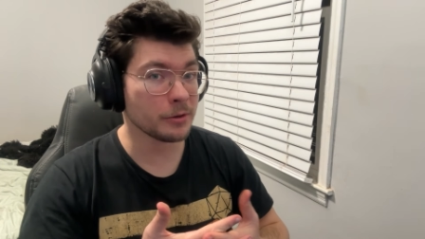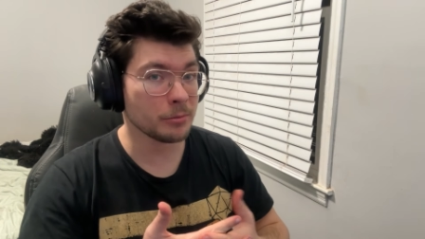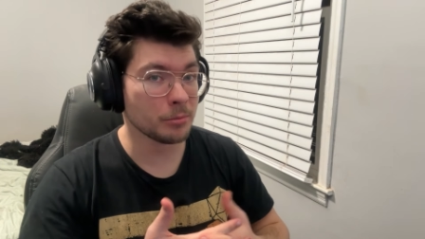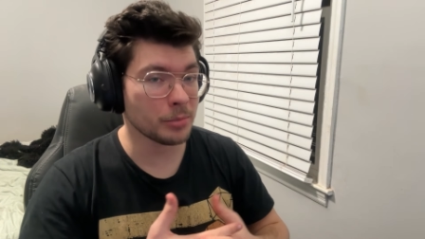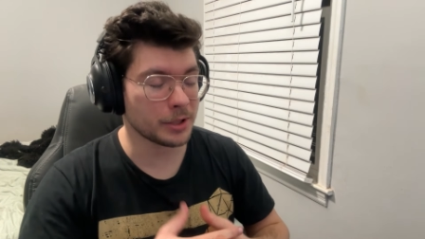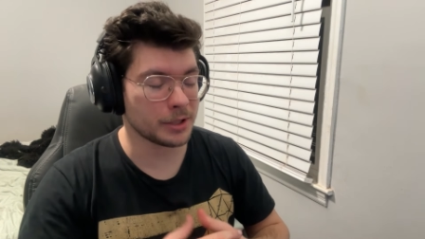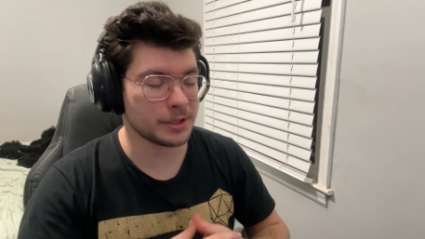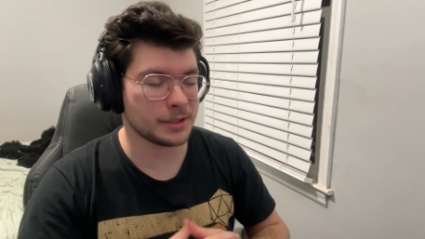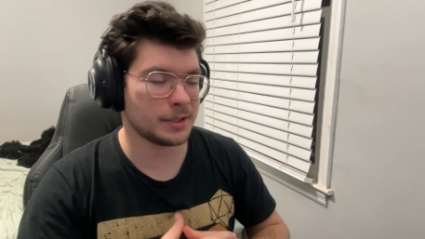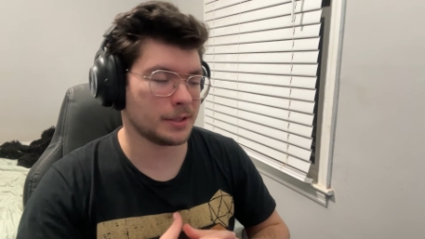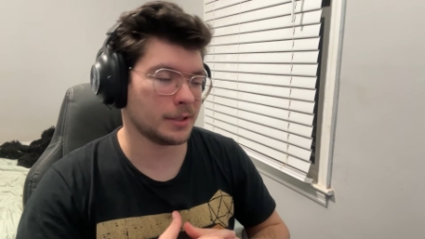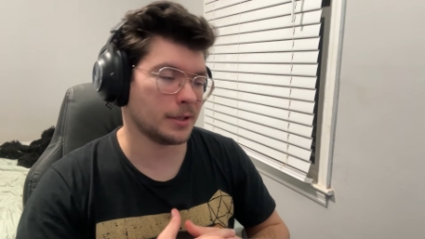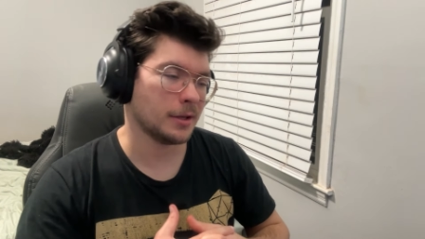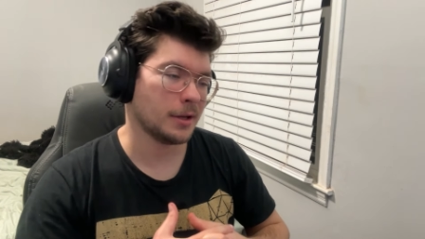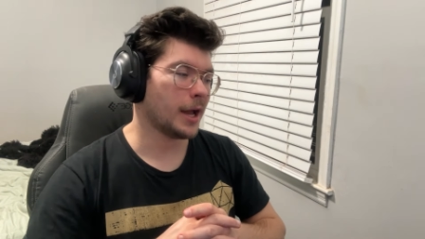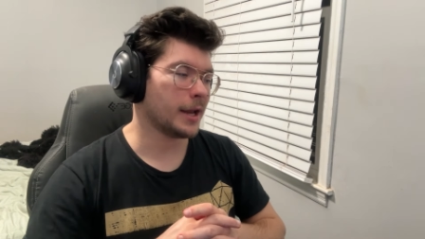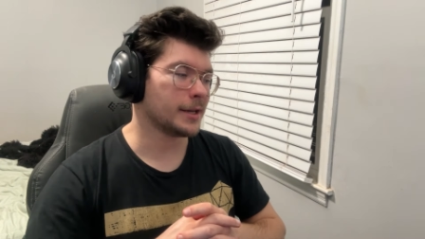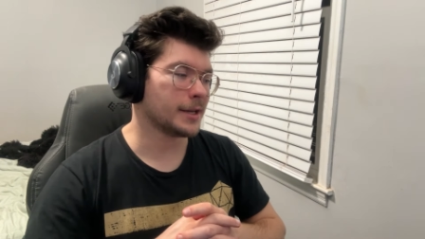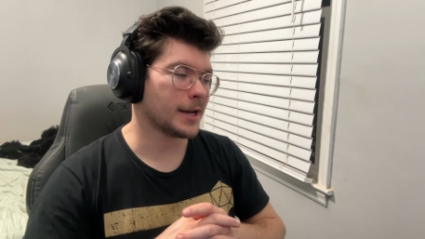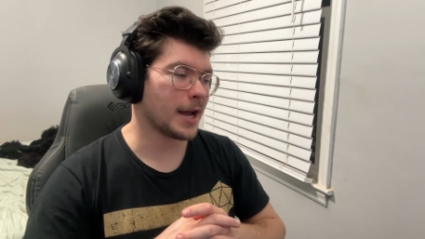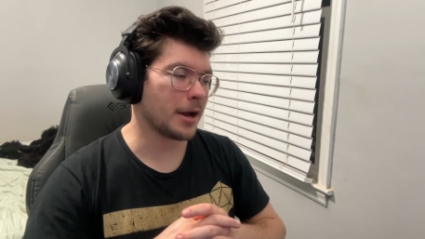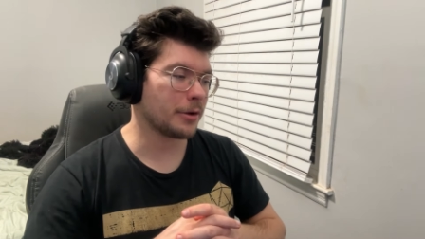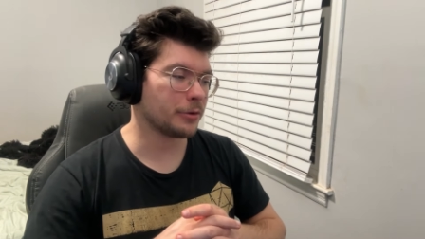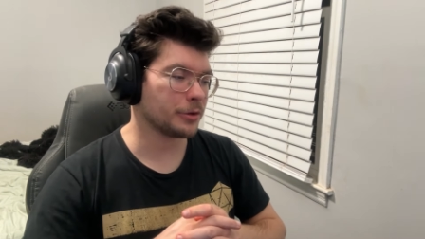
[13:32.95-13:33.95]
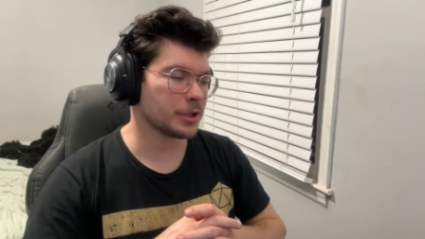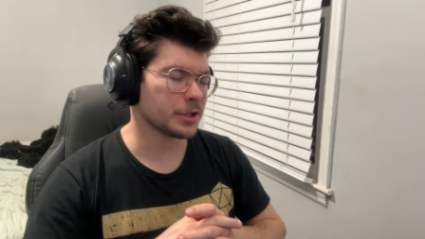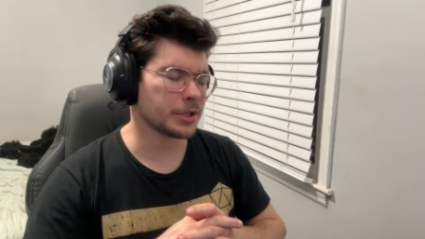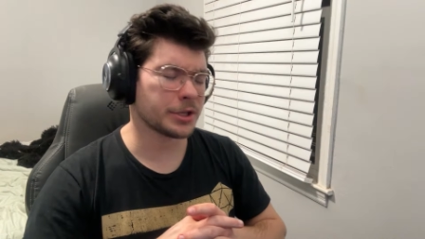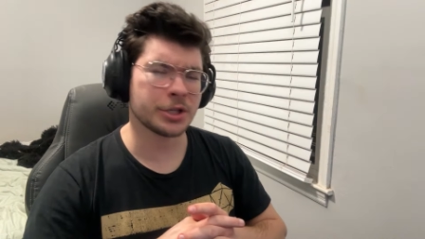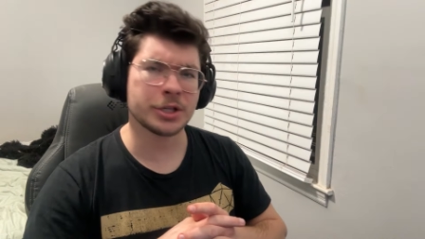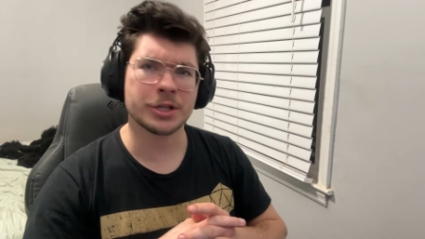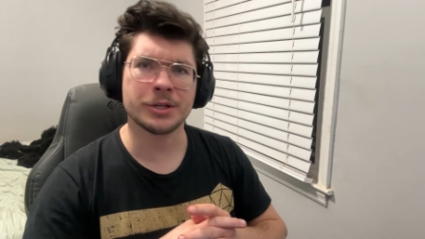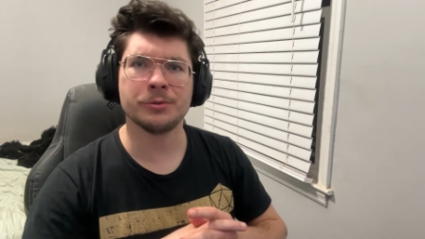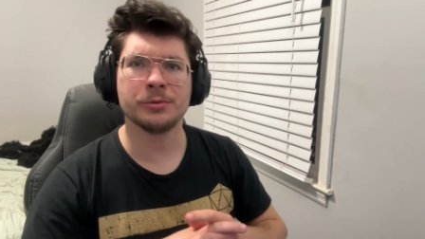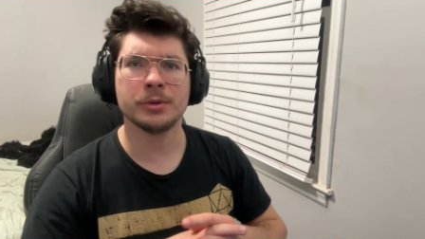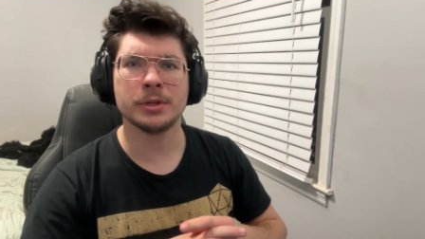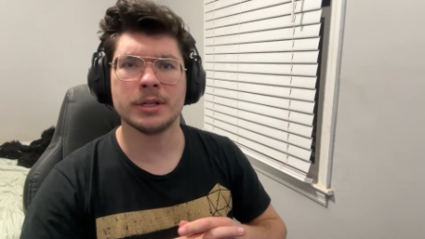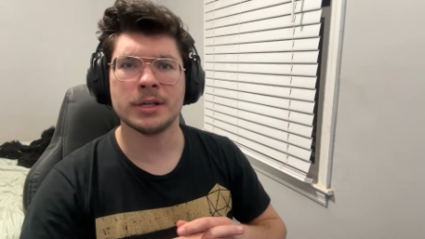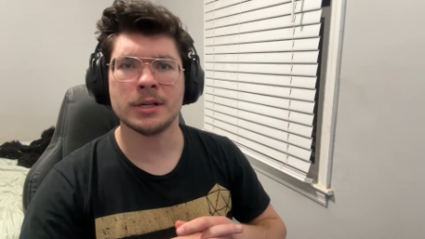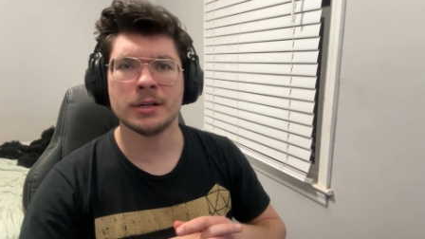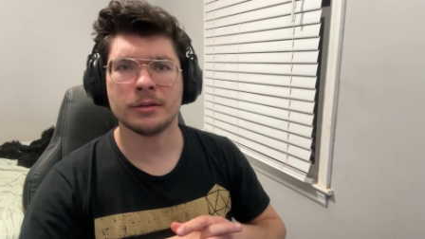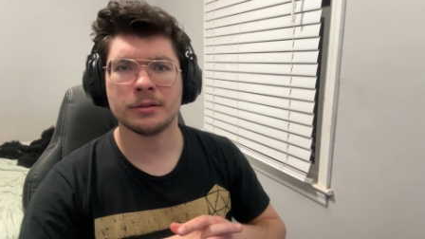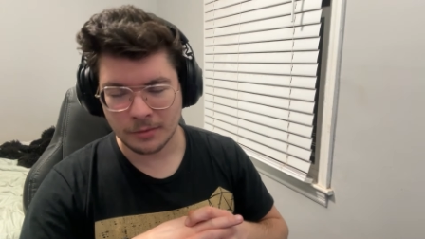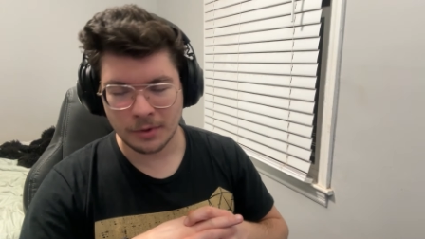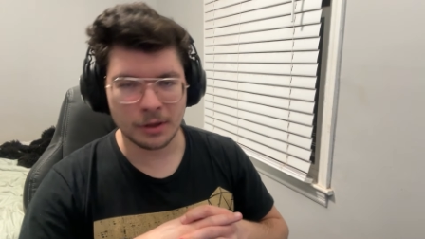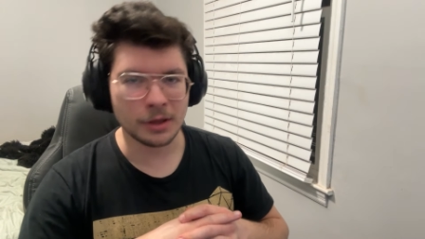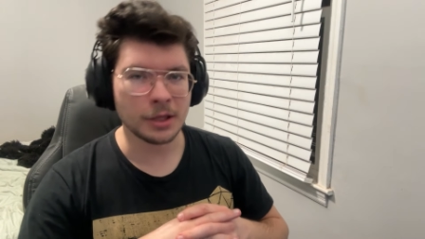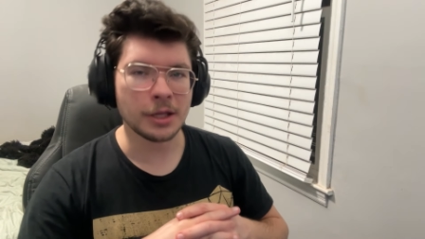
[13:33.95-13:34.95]
but I doubt she would
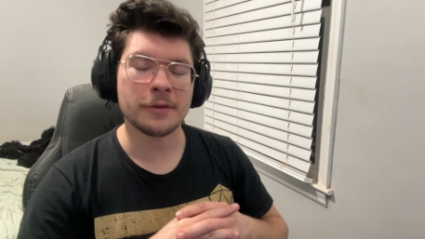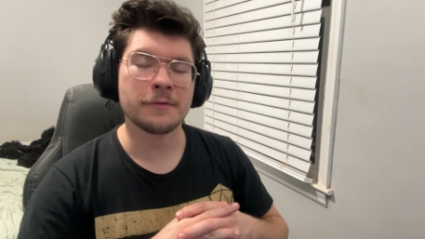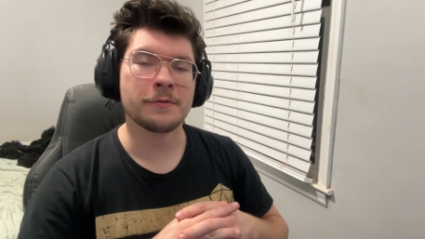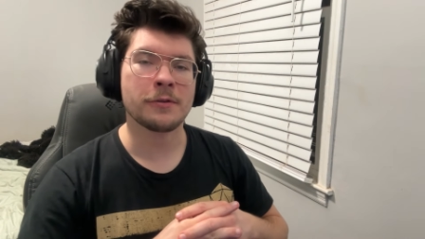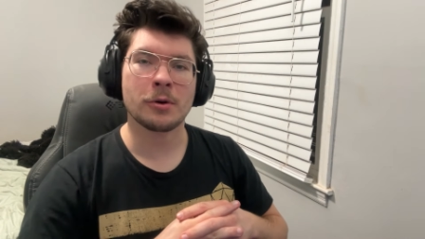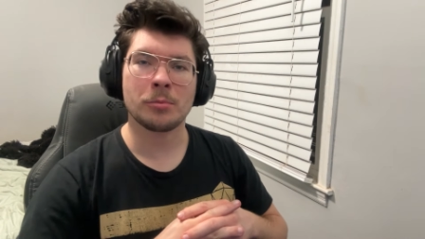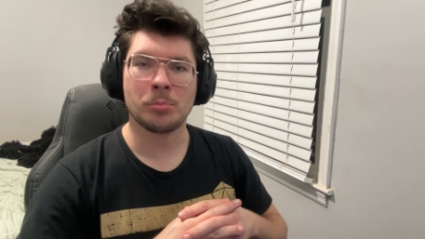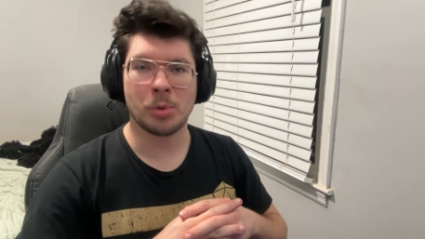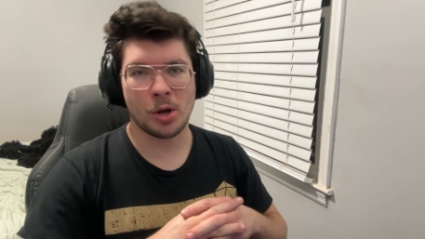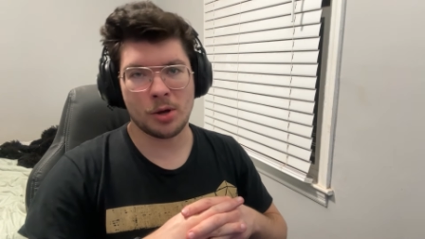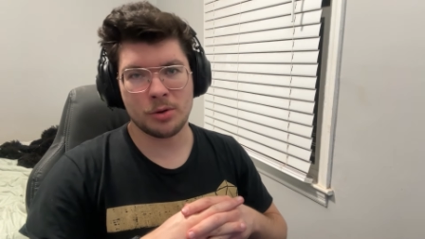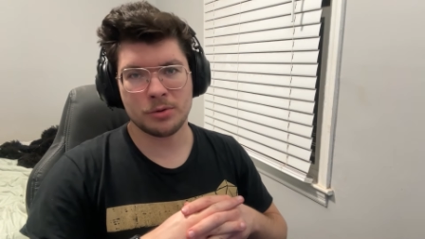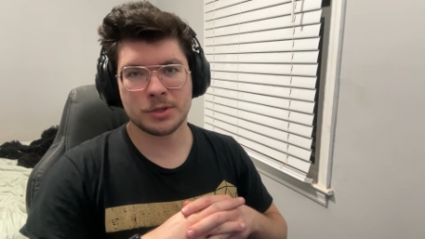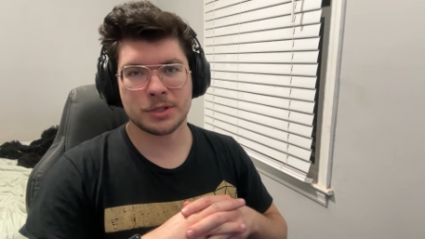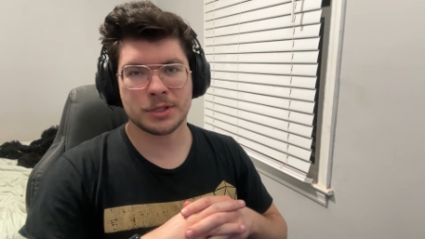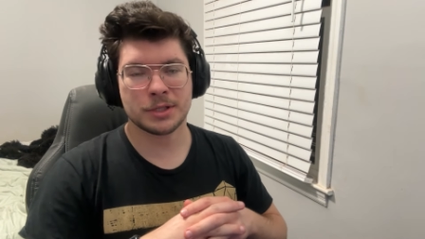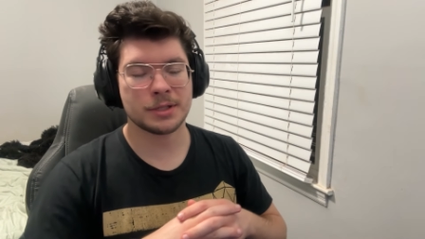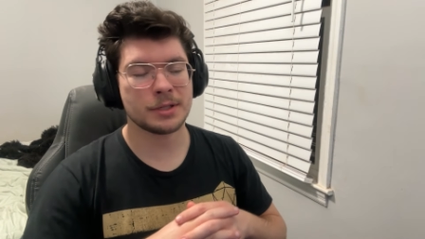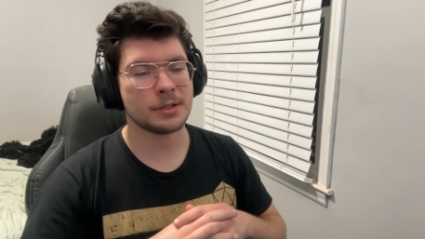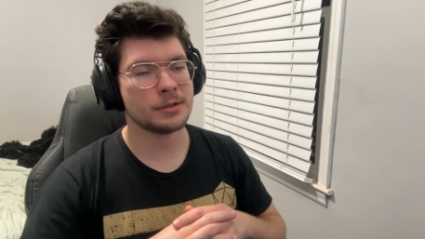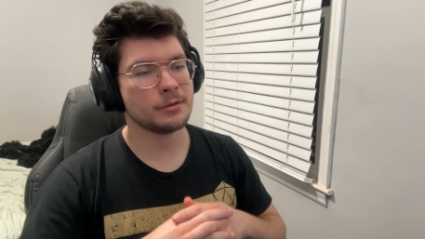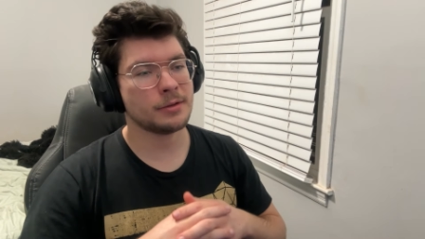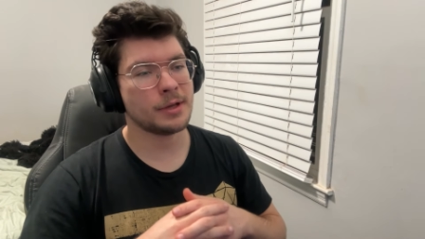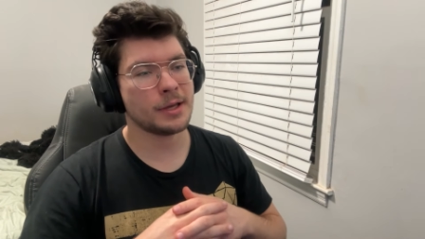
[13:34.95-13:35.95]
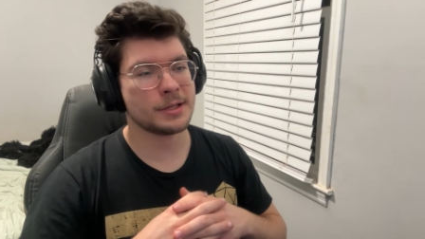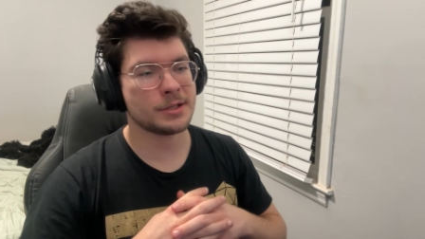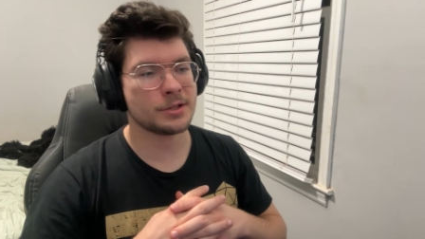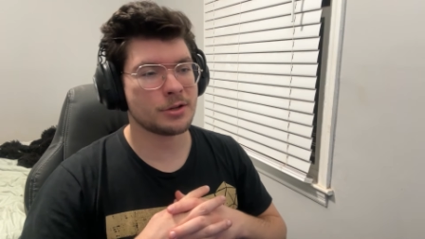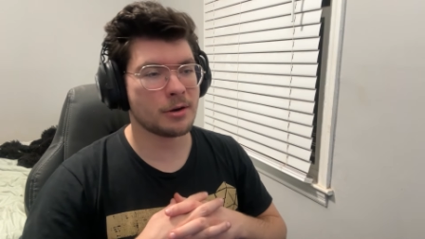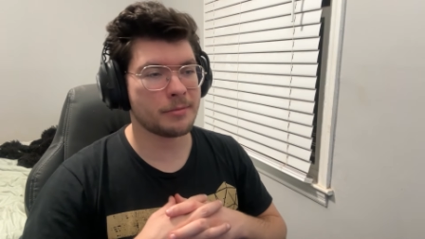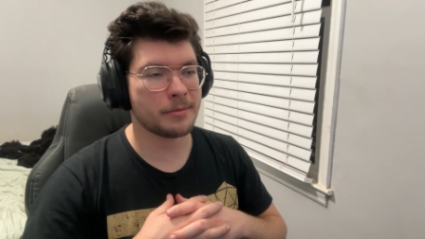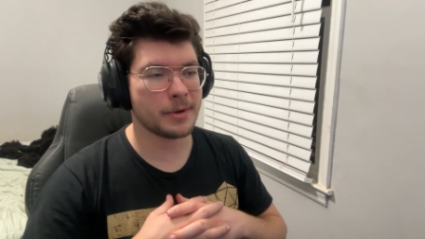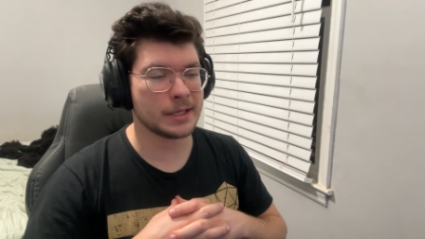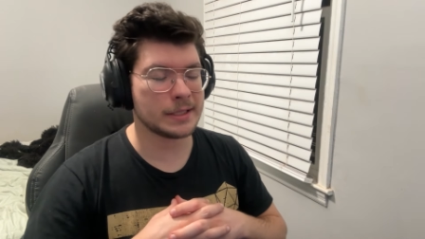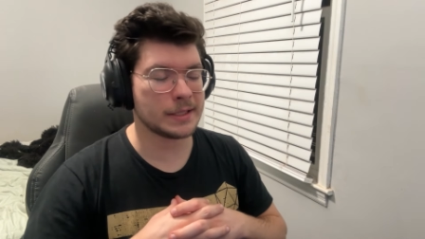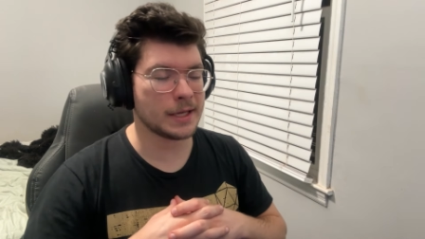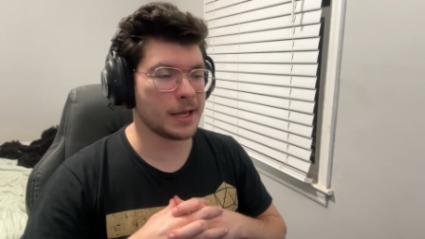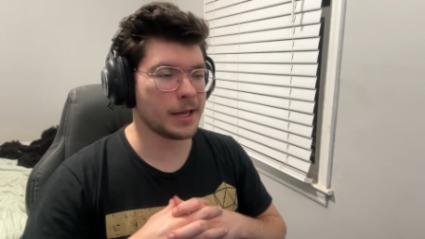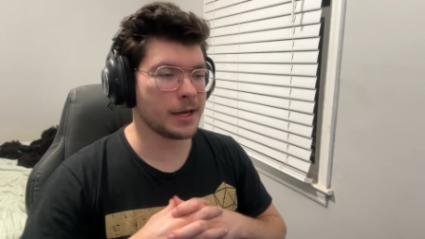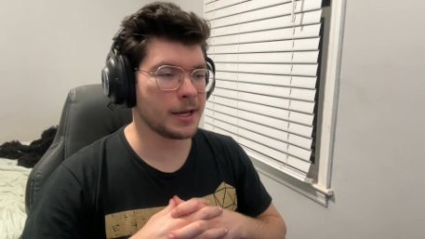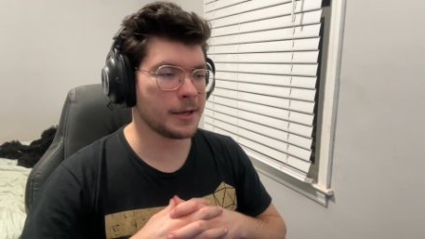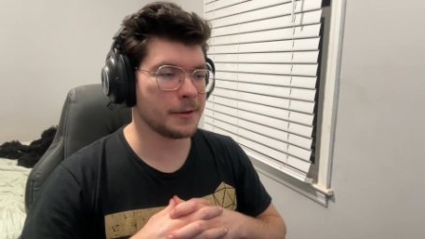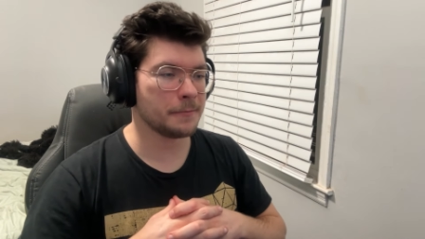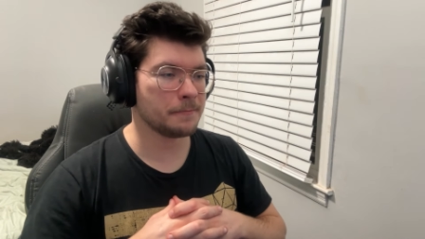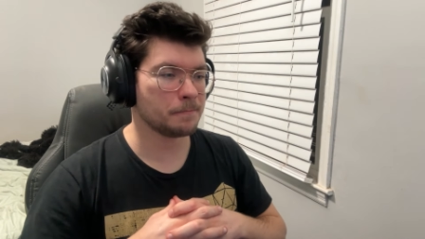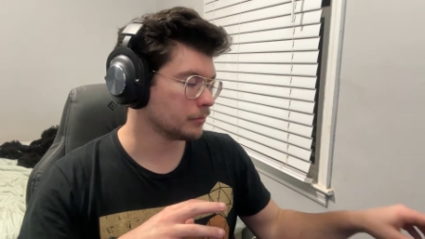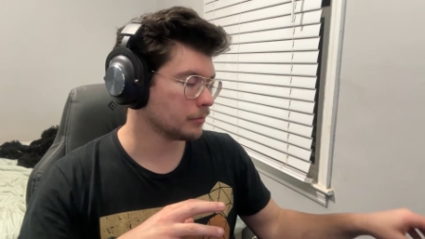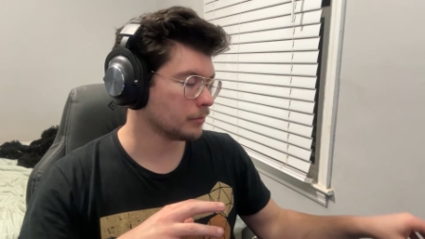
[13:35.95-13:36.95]
leave her post at Starbase 80.